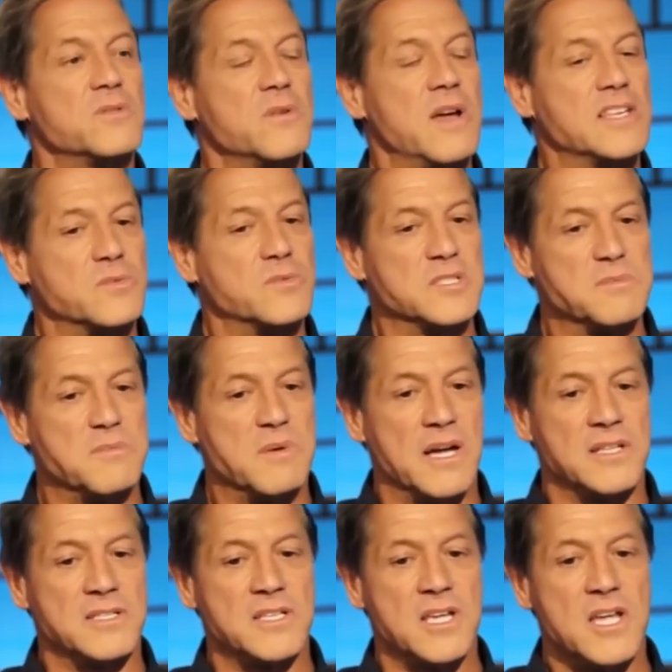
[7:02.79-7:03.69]
stress
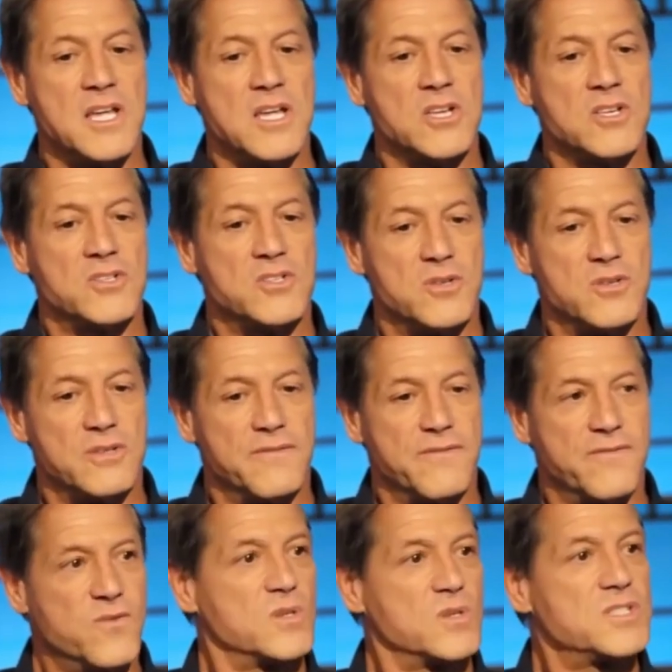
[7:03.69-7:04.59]
response. So
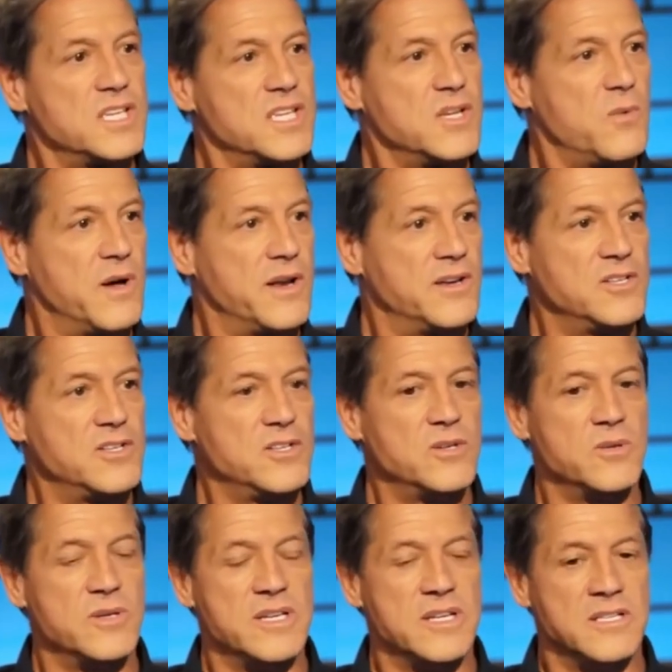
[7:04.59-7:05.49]
the first thing you want to
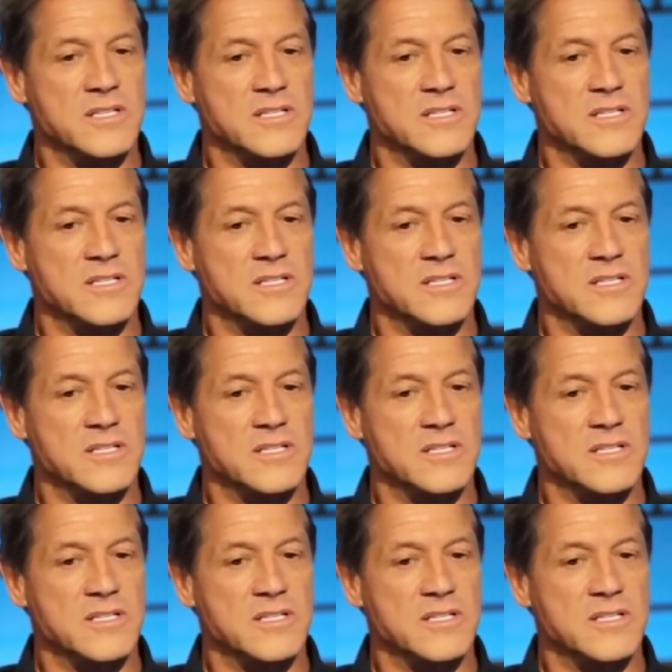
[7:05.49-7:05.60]
do